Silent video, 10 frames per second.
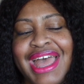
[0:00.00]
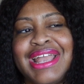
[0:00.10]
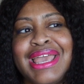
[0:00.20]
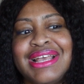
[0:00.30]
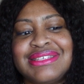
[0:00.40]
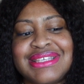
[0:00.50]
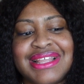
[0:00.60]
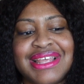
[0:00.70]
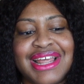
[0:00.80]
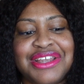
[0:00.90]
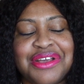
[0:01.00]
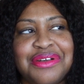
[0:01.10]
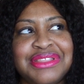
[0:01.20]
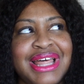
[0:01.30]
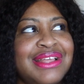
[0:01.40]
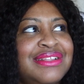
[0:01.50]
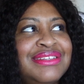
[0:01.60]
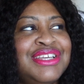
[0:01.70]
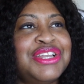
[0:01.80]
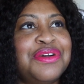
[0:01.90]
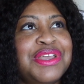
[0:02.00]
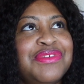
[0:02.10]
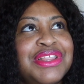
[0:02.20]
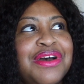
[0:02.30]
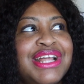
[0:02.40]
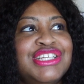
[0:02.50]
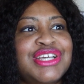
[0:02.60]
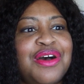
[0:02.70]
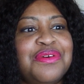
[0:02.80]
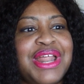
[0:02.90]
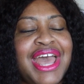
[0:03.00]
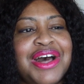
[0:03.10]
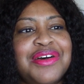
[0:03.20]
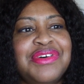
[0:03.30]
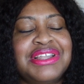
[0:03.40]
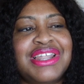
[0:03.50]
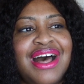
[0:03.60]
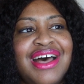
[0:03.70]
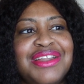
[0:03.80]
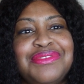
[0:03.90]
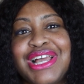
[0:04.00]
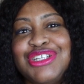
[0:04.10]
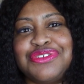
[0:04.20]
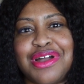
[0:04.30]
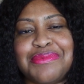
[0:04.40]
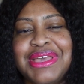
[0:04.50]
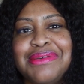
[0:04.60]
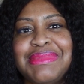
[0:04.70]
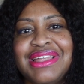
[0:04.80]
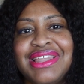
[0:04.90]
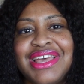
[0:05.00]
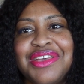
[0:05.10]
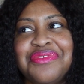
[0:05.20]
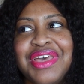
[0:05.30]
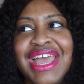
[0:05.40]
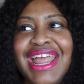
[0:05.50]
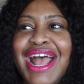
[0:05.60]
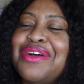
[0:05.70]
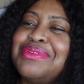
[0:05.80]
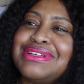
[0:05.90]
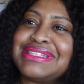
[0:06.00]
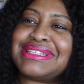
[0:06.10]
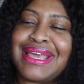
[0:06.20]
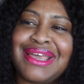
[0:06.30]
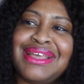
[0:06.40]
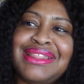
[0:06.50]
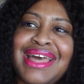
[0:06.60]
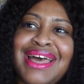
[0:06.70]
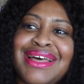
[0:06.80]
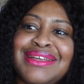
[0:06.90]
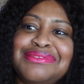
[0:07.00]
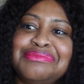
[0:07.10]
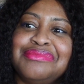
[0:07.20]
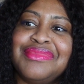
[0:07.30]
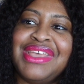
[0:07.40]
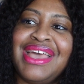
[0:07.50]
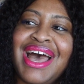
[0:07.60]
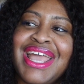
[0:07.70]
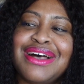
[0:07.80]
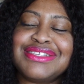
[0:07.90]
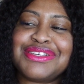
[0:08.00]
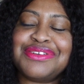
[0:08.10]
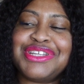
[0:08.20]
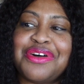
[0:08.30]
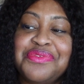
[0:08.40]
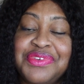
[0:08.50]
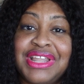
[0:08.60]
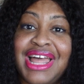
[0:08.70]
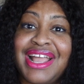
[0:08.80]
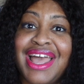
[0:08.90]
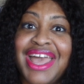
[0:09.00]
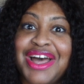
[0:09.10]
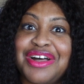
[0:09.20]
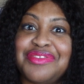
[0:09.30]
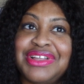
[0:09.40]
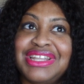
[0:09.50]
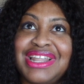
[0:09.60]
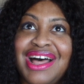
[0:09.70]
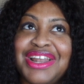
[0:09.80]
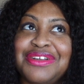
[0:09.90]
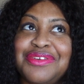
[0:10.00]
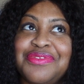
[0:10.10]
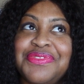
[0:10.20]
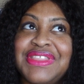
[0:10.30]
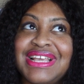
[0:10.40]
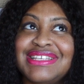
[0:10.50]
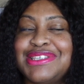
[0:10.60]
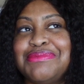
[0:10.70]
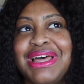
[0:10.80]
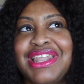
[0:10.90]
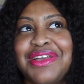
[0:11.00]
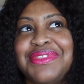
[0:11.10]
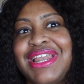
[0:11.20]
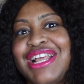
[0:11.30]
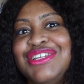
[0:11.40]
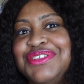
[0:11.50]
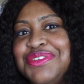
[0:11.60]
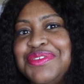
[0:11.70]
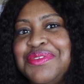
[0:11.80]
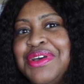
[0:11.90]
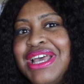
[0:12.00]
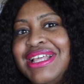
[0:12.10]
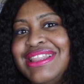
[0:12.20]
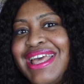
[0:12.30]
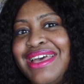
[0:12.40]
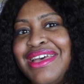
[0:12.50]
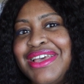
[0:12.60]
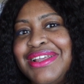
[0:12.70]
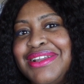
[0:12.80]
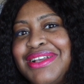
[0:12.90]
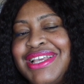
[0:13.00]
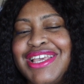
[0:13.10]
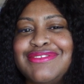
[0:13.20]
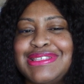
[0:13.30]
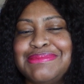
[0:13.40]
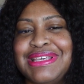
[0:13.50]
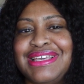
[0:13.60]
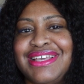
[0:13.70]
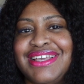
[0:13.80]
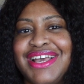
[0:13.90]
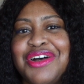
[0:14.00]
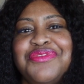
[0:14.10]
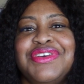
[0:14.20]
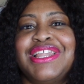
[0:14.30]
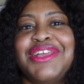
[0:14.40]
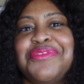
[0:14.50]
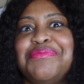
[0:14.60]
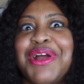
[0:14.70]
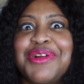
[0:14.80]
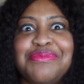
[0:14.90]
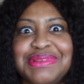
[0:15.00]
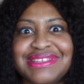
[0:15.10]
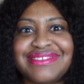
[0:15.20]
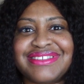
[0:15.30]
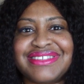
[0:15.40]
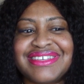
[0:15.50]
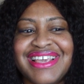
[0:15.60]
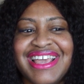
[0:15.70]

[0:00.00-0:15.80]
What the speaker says: I can say that I don't, like, you know, even though I don't have a lot of, like, drama in my life, I will say that I also don't feel like I have a lot of things in my life that I do that gives me a feeling of purpose.